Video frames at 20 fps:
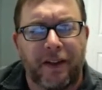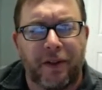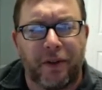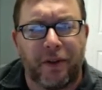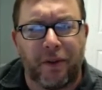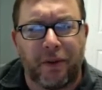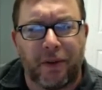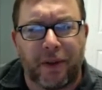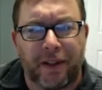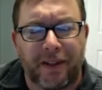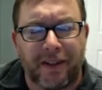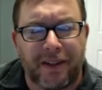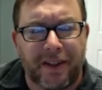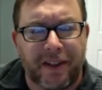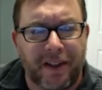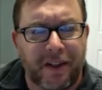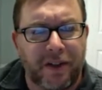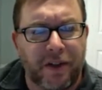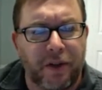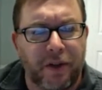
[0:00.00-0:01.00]
to
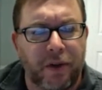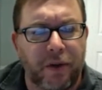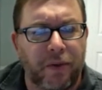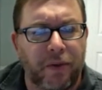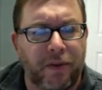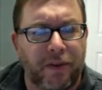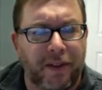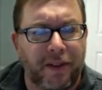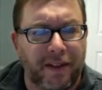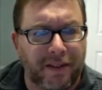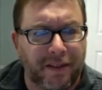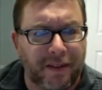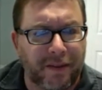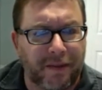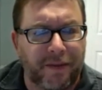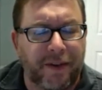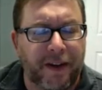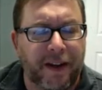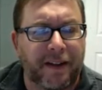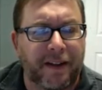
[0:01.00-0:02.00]
continue
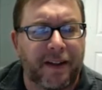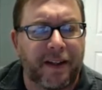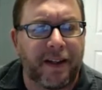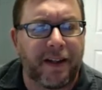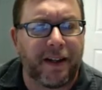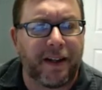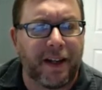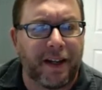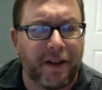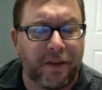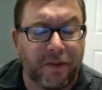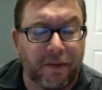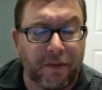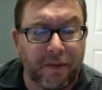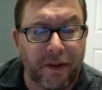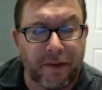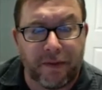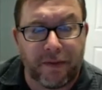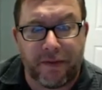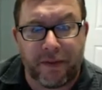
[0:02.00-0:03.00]
disinfecting
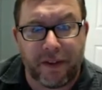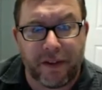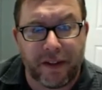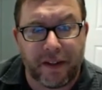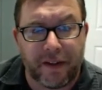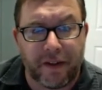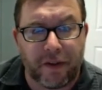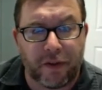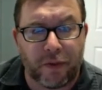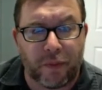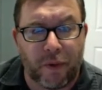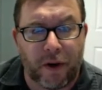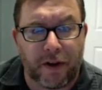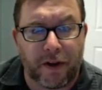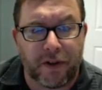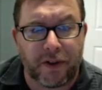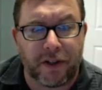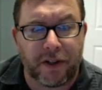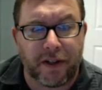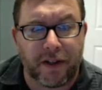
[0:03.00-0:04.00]
and filling those
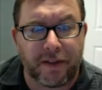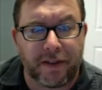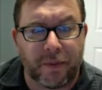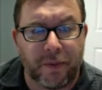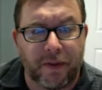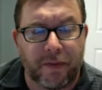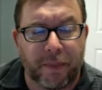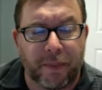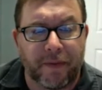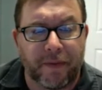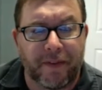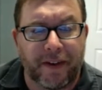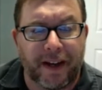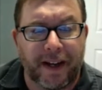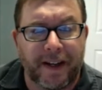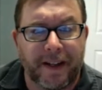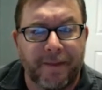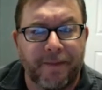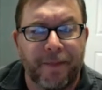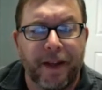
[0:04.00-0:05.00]
water jugs that we've
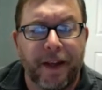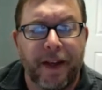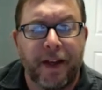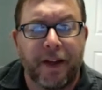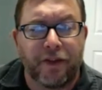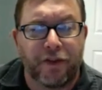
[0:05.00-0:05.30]
provided.